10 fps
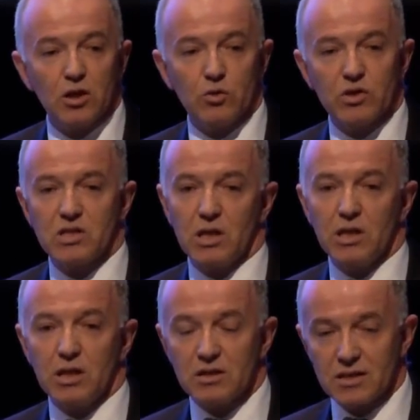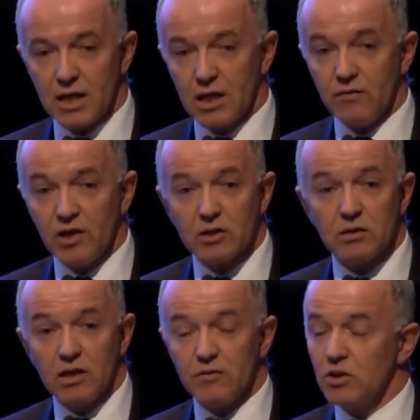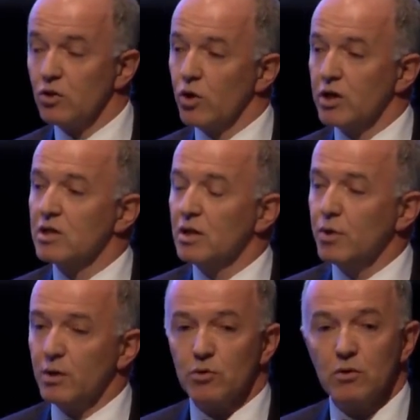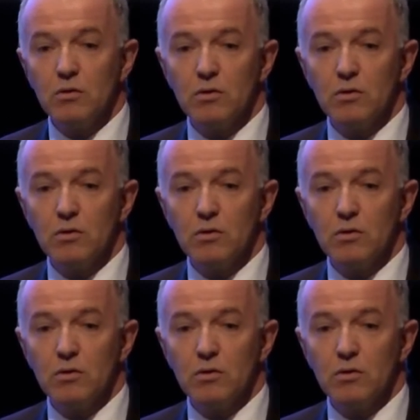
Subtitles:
you a CD and saying, give it to your IT people,